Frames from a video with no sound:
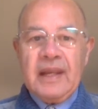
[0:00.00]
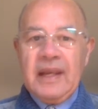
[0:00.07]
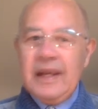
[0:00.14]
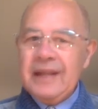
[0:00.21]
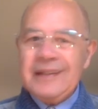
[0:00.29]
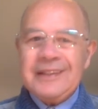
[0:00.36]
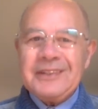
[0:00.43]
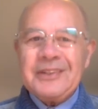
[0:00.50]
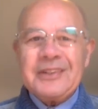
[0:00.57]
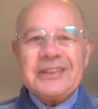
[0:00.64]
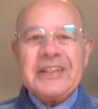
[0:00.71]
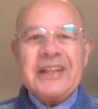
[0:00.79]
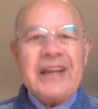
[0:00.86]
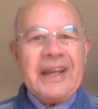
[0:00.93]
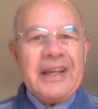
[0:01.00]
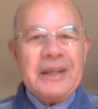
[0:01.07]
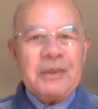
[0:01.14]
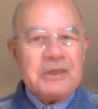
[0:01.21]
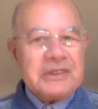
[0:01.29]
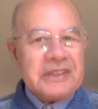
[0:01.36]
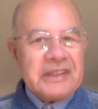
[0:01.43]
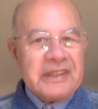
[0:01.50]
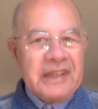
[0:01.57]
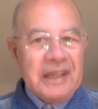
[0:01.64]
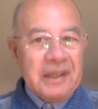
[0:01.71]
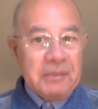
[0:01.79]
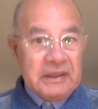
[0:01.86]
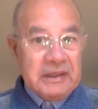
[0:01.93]
He did not deny he was a
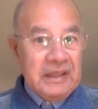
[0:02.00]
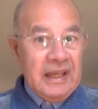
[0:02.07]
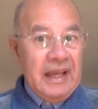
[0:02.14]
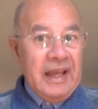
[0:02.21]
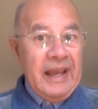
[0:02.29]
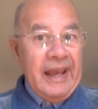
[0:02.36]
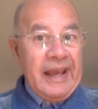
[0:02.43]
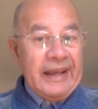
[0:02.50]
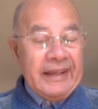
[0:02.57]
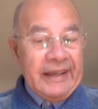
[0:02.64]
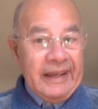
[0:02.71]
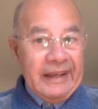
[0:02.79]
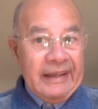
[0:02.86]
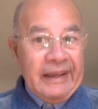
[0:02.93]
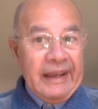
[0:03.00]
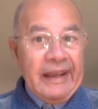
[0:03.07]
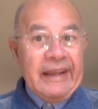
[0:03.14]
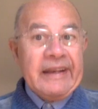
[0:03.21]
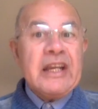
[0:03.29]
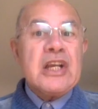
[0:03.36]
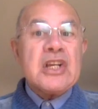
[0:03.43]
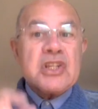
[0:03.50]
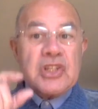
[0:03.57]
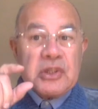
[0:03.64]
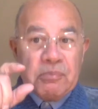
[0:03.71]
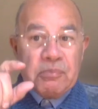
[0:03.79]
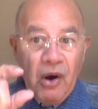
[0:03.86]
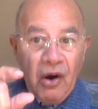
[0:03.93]
king, but a king in
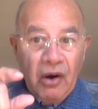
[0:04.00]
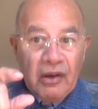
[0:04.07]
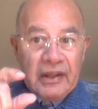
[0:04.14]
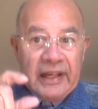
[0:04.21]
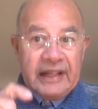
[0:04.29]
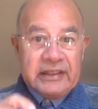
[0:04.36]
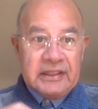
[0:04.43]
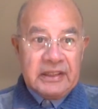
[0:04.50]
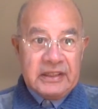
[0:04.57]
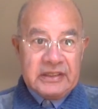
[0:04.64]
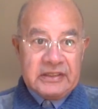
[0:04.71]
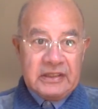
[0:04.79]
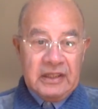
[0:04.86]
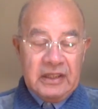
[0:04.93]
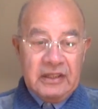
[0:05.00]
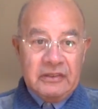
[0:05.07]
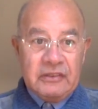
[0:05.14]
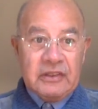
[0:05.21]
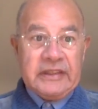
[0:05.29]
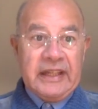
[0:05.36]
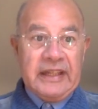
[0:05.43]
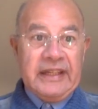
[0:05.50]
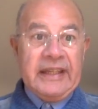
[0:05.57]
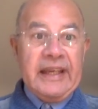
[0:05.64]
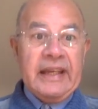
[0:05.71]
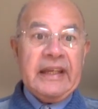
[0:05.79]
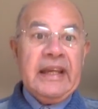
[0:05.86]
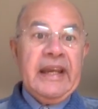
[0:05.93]
small letters, not a
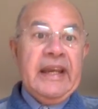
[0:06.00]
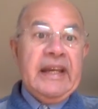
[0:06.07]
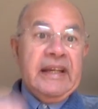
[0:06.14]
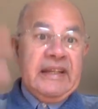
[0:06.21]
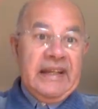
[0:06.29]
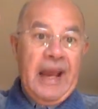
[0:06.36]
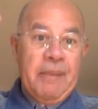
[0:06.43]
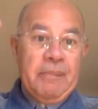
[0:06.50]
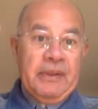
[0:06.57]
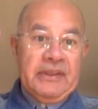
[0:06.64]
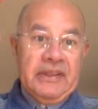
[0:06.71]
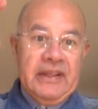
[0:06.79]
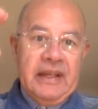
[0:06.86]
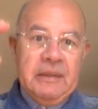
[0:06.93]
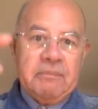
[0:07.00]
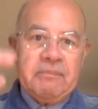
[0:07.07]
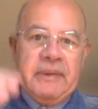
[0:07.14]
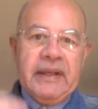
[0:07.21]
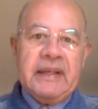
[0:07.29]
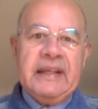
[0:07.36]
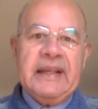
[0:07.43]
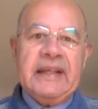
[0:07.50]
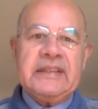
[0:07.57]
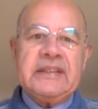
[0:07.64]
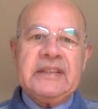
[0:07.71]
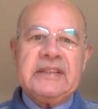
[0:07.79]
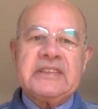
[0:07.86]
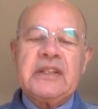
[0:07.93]
king in capital and big
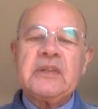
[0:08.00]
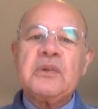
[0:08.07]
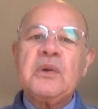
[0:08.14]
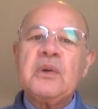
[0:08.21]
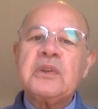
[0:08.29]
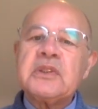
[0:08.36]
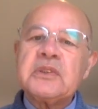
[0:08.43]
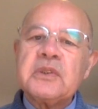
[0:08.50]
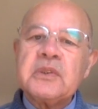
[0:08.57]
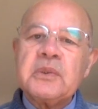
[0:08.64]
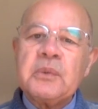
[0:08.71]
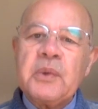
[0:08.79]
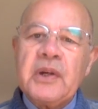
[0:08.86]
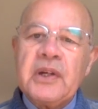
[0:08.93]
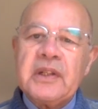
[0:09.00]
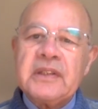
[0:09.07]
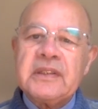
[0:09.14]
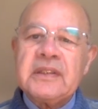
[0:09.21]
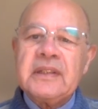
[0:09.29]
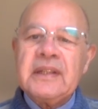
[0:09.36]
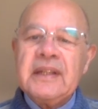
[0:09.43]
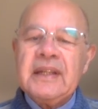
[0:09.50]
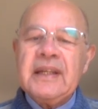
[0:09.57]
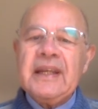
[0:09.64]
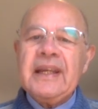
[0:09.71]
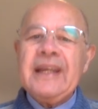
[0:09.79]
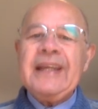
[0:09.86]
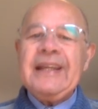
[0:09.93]
letters according to the world.
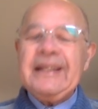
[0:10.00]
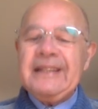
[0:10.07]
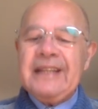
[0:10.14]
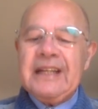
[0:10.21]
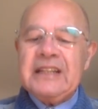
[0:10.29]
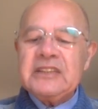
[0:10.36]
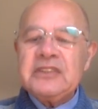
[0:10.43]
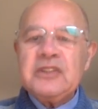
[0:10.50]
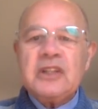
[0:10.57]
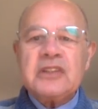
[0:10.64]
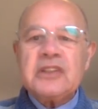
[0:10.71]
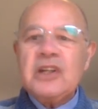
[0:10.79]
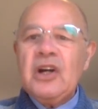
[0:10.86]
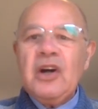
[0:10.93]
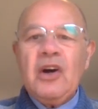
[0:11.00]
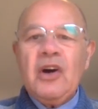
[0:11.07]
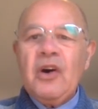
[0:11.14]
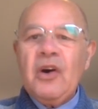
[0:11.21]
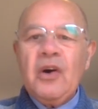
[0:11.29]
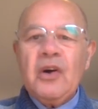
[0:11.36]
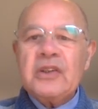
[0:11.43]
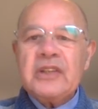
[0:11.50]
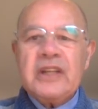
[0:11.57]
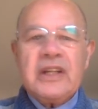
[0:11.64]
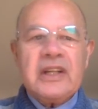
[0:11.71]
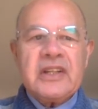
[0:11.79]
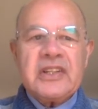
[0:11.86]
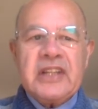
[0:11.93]
He does not
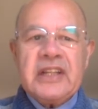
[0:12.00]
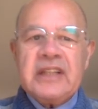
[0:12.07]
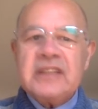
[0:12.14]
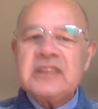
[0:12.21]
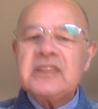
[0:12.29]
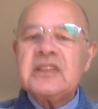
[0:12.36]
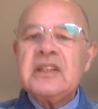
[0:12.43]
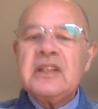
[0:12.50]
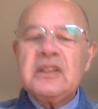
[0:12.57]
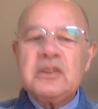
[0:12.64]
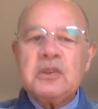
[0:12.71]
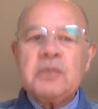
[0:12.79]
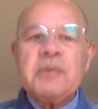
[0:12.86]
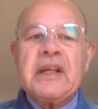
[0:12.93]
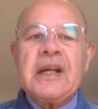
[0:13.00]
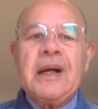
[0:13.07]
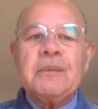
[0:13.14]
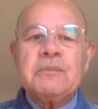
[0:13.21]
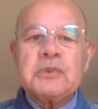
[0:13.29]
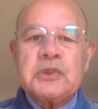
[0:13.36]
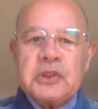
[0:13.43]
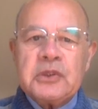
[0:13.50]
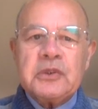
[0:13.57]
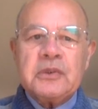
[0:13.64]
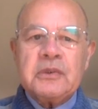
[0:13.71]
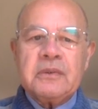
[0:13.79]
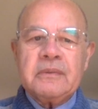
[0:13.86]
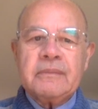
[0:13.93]
order things to become true.